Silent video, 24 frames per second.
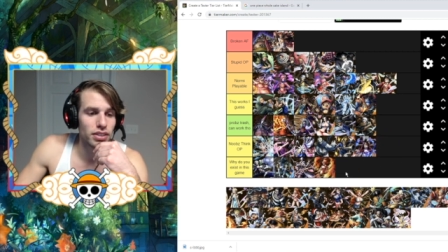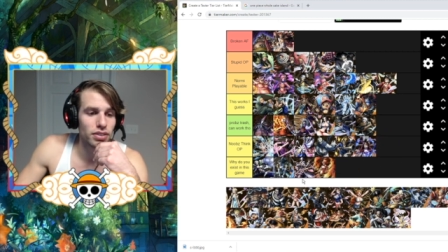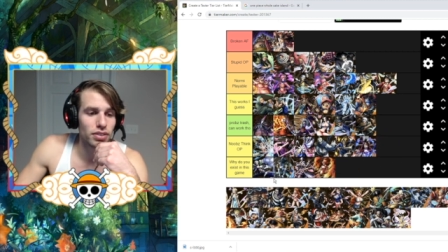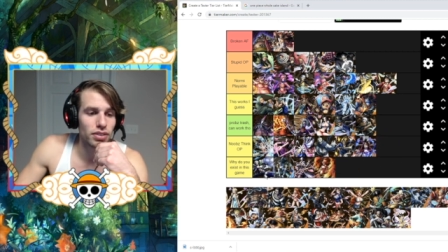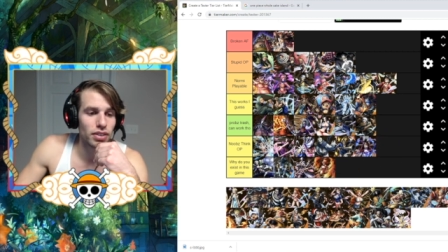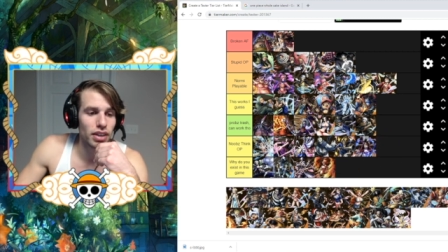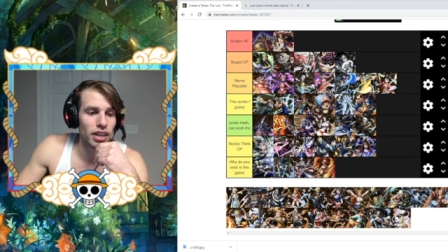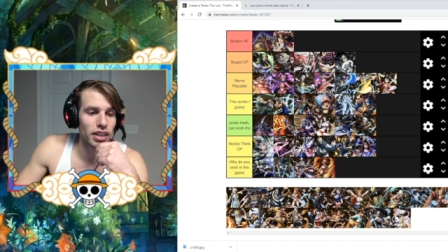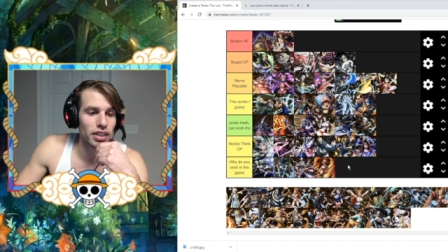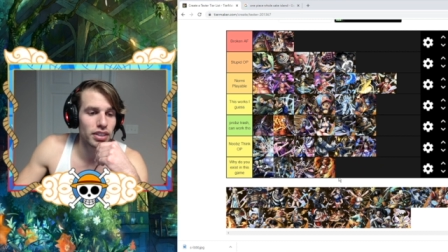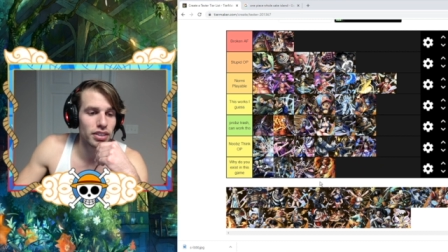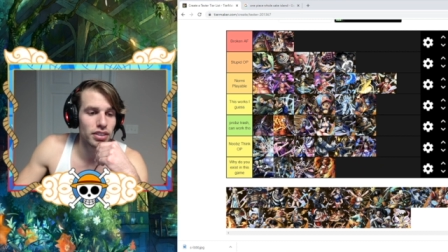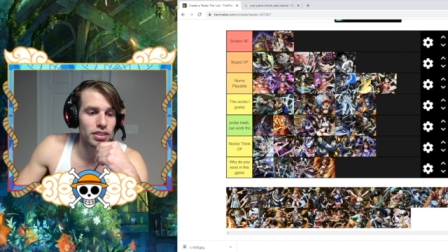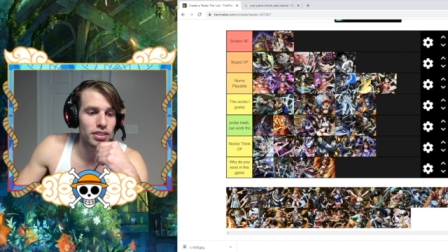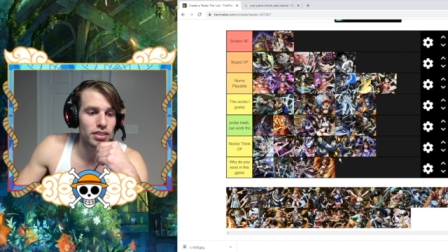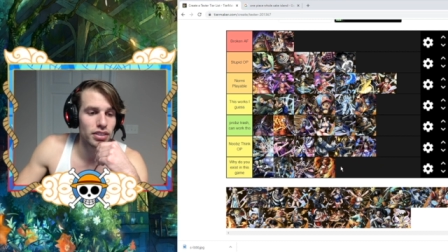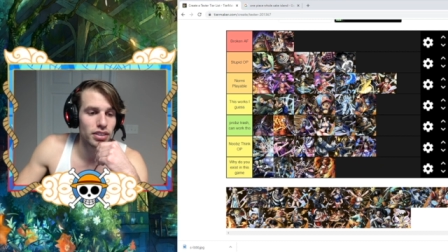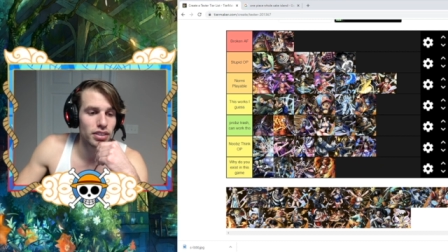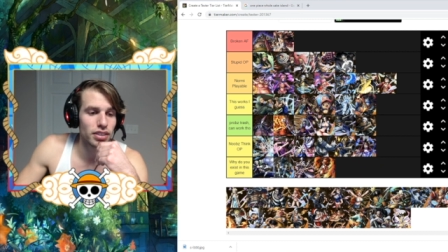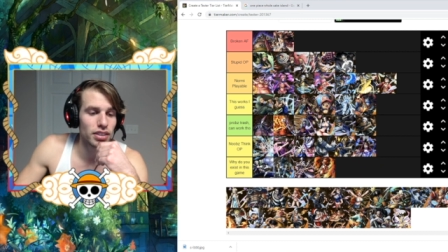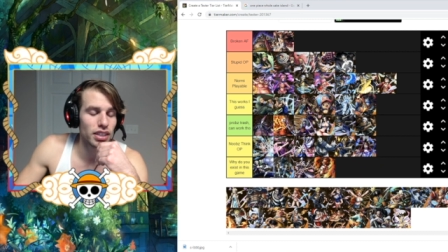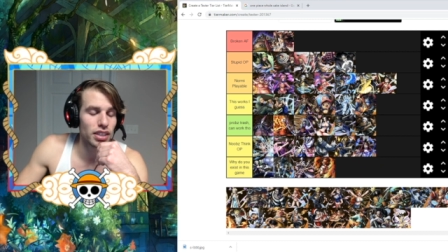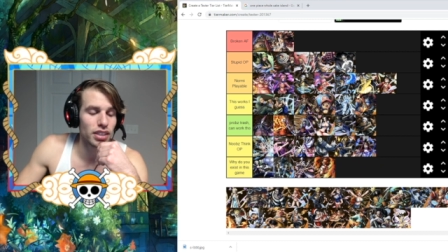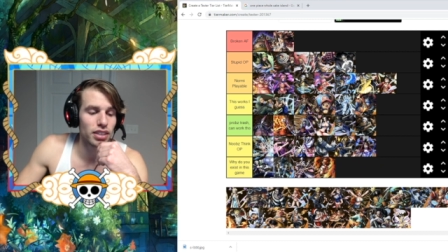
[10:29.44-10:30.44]
Why do you
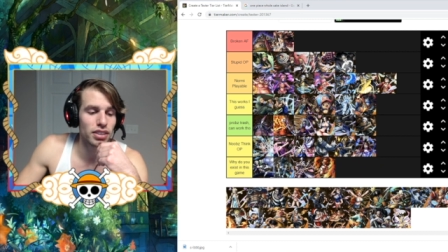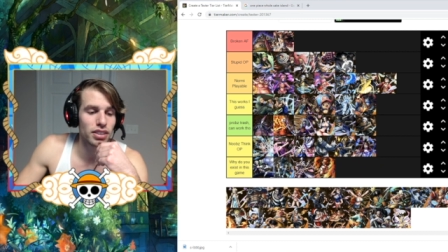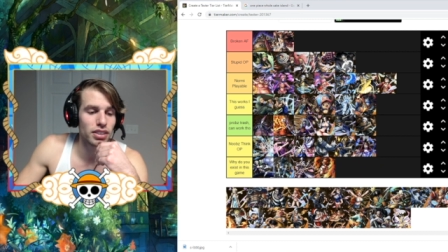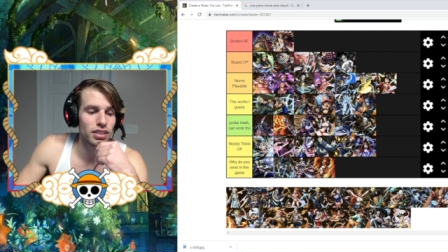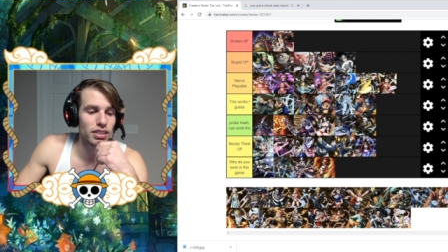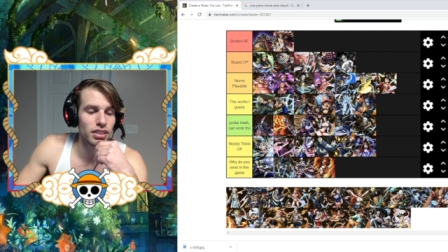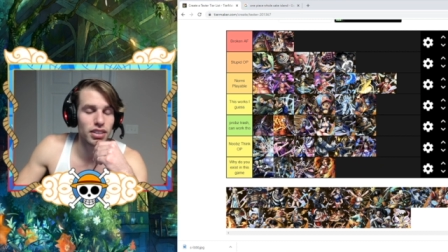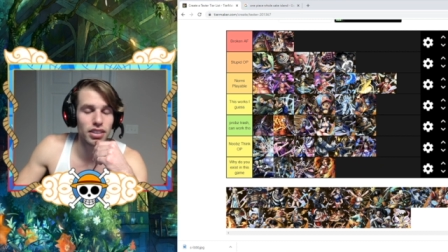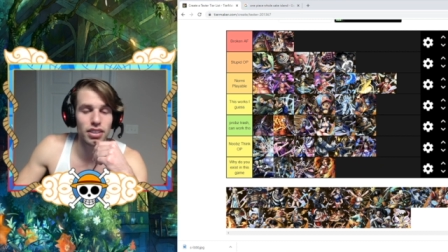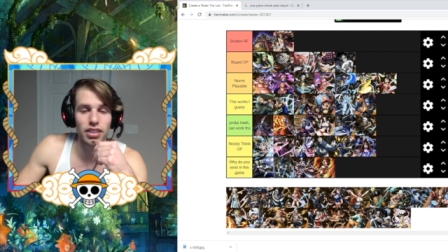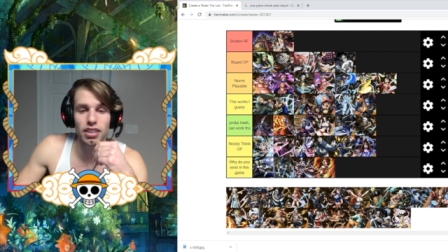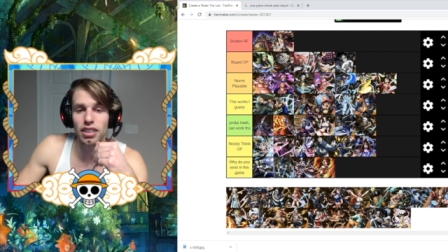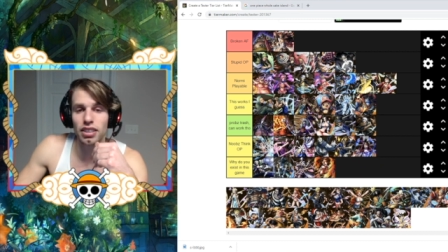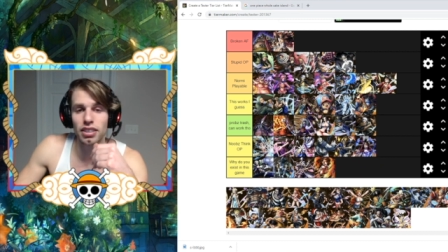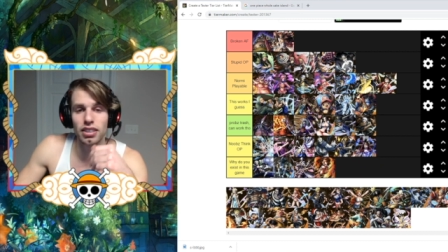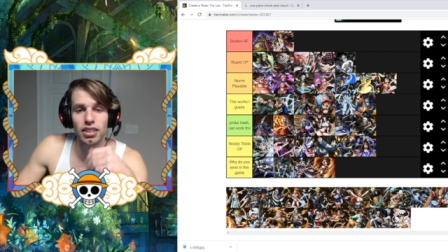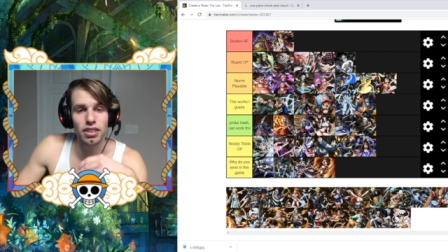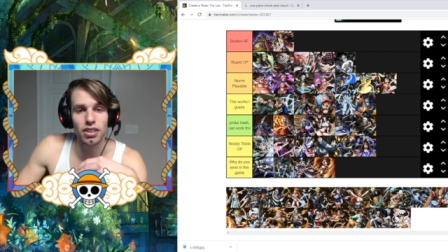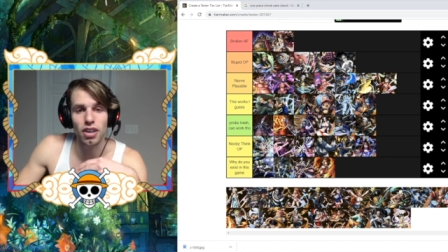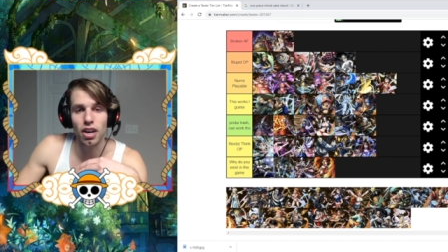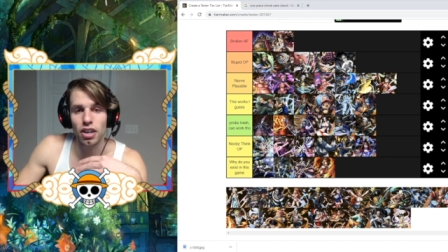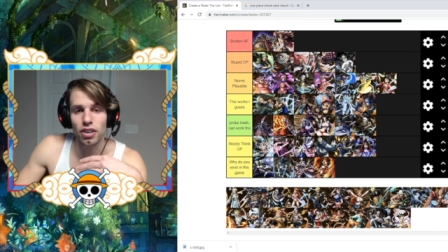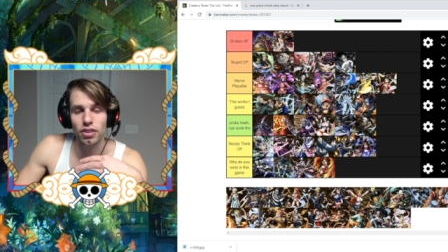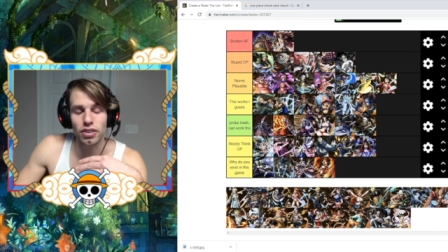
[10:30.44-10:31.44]
exist? This kid,
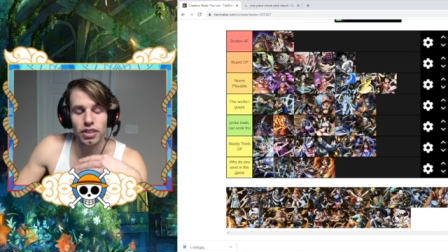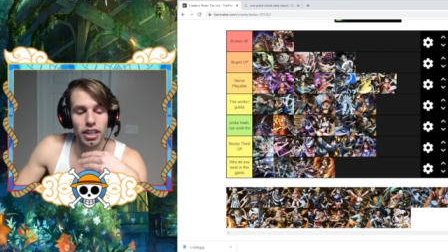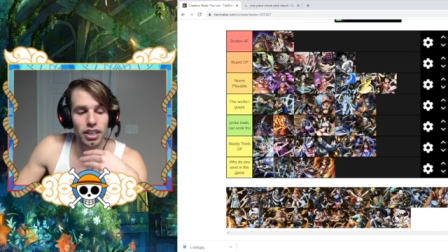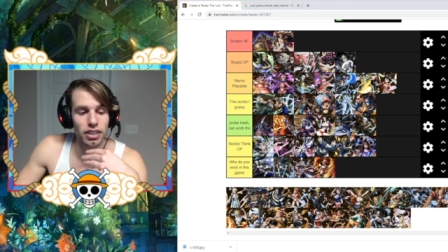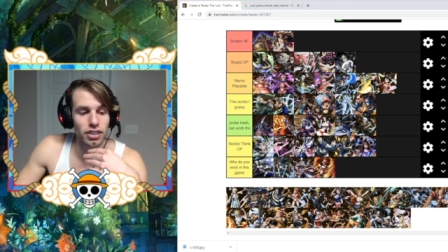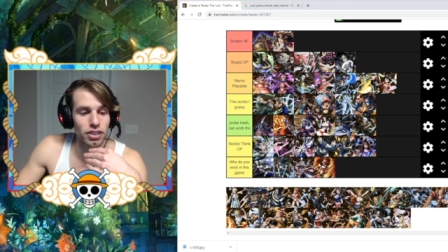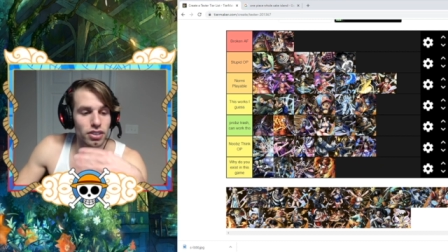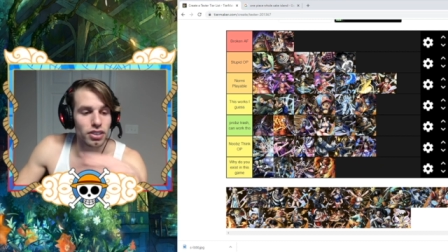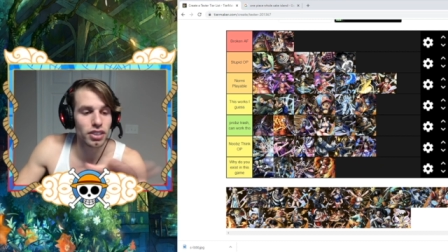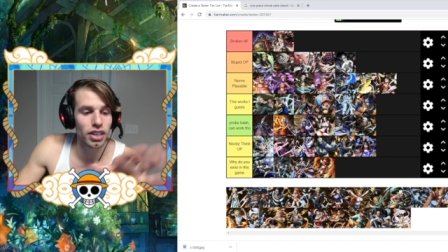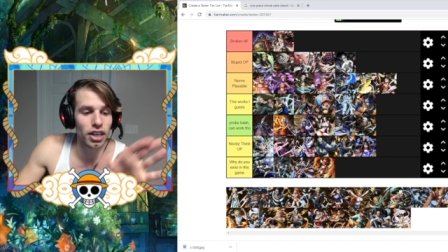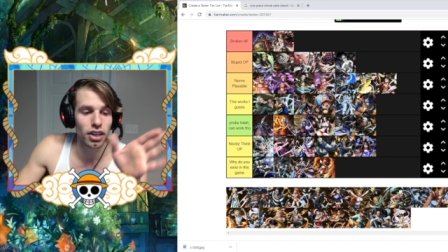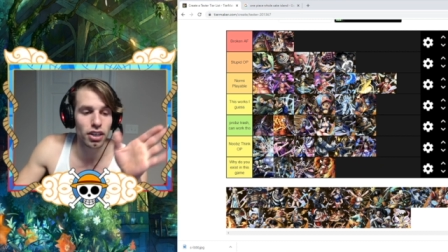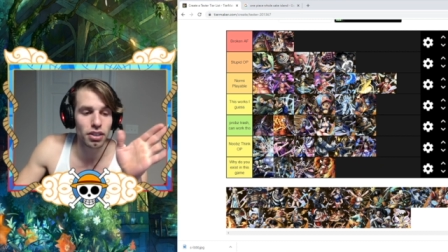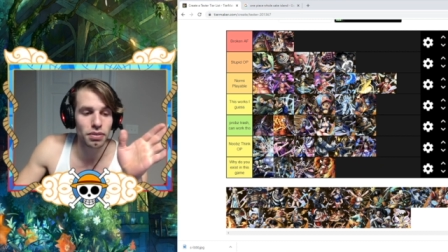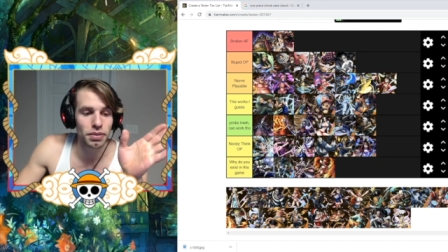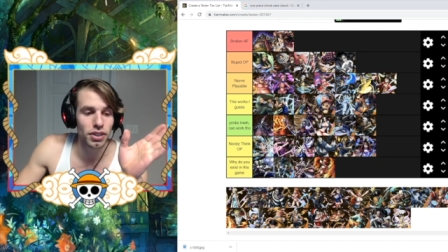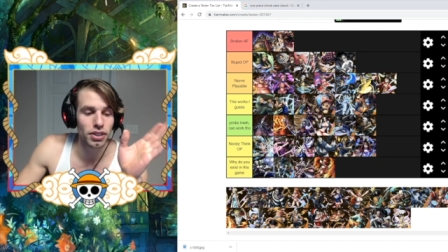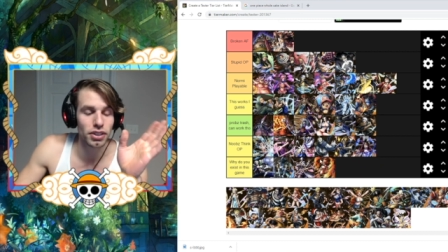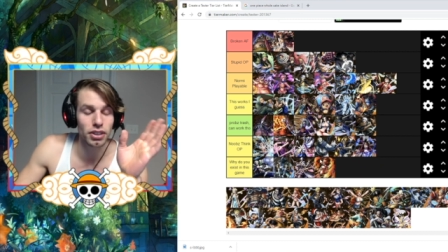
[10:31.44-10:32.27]
his auto attacks are terrible.